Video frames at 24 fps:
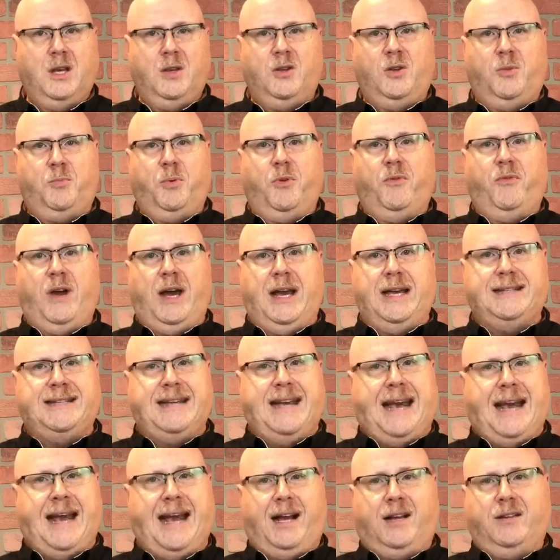This provides
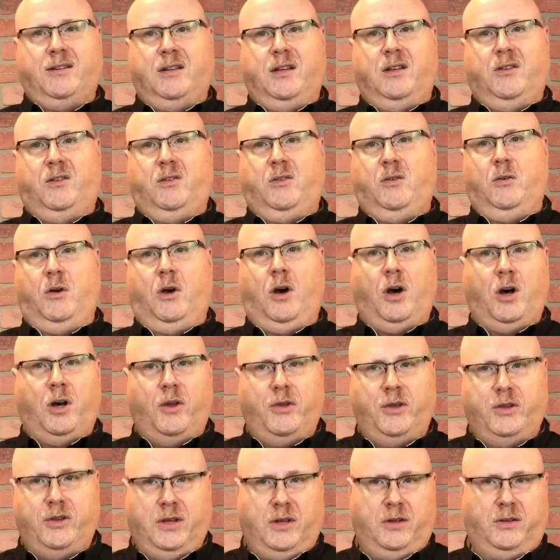access to all
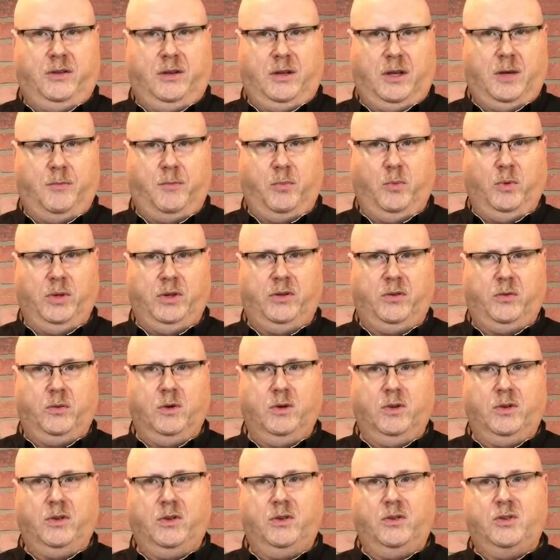the desktop
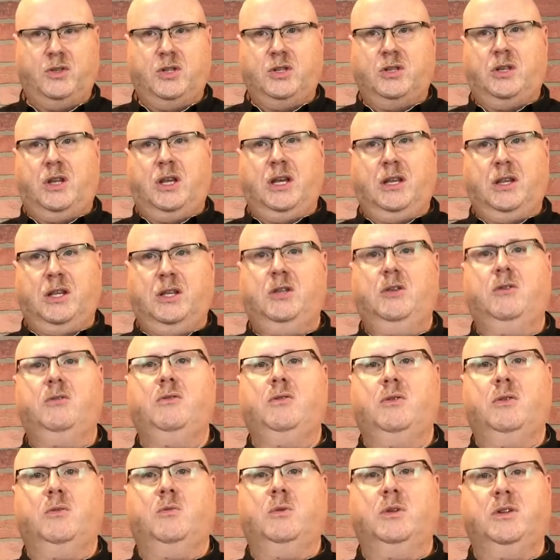resources, just like the
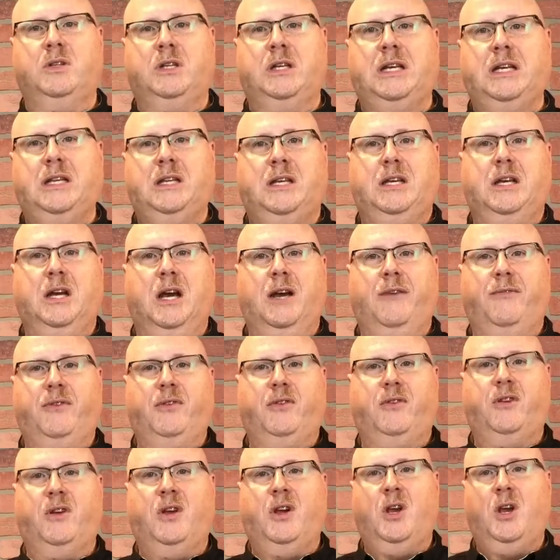user was in the
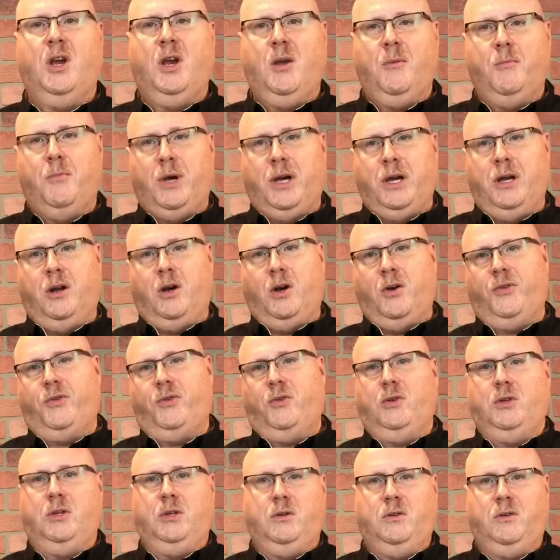office, but
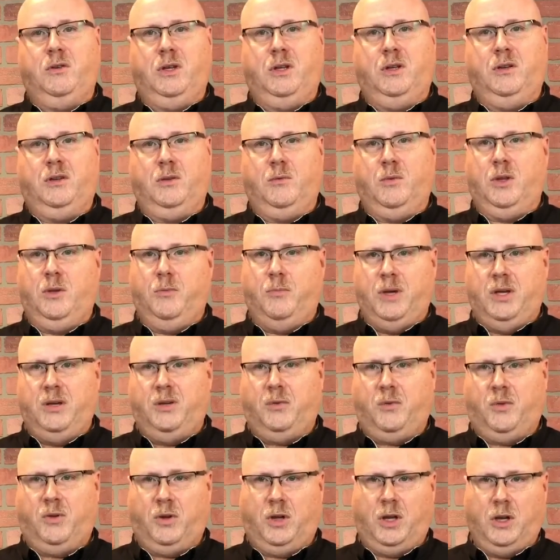also using some of the
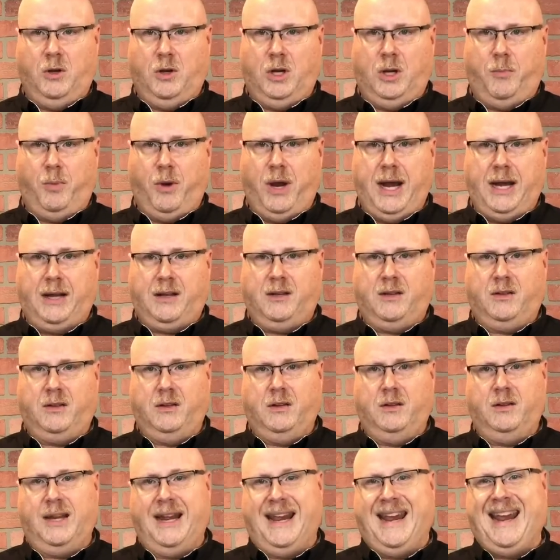best security
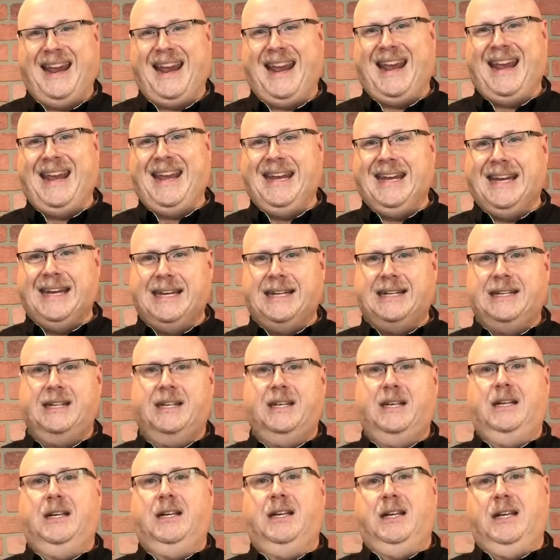practices. And
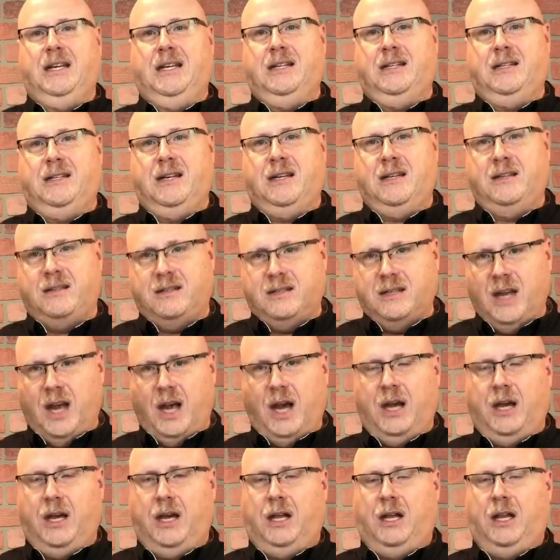it does
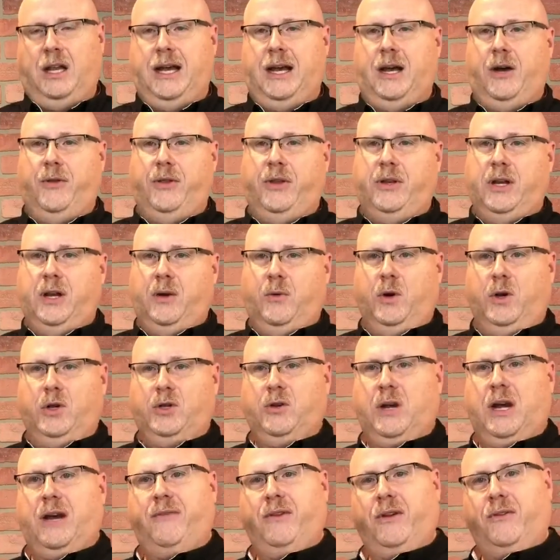not allow the network
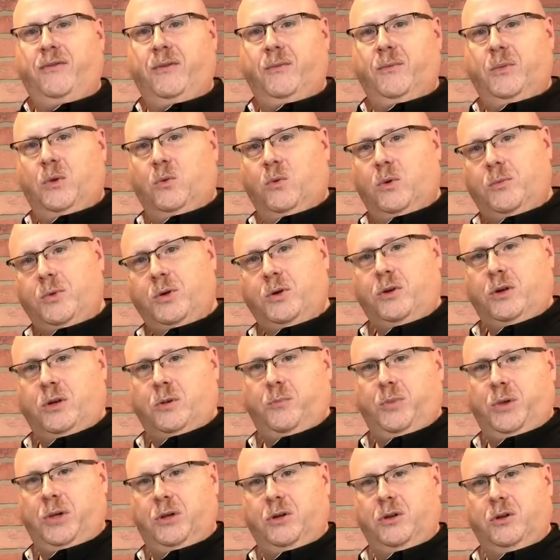traffic from the remote
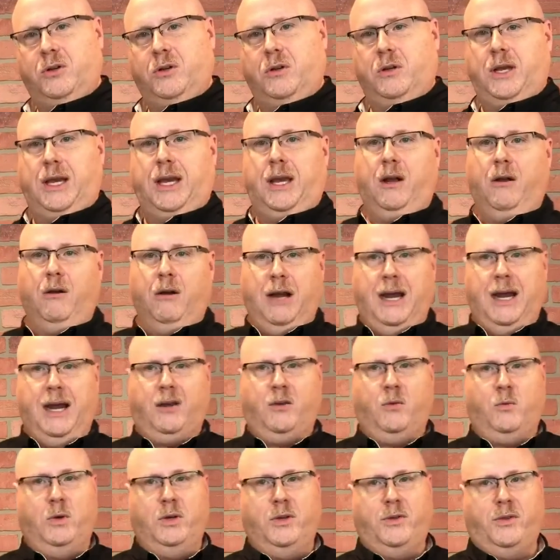computer to
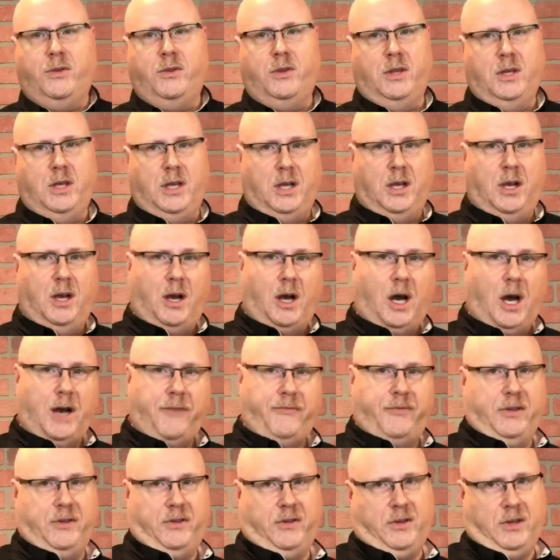interact with the
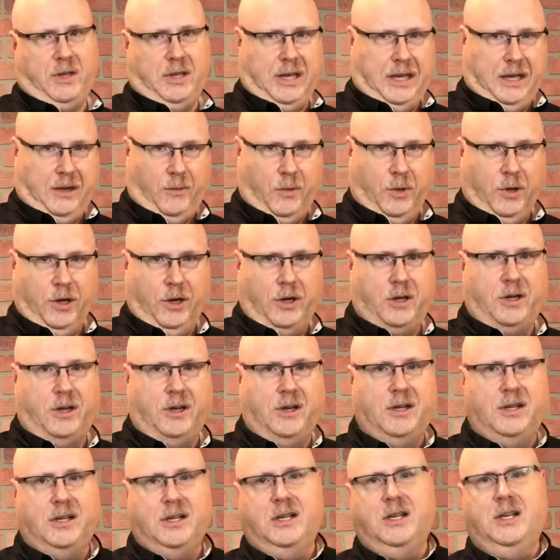office network.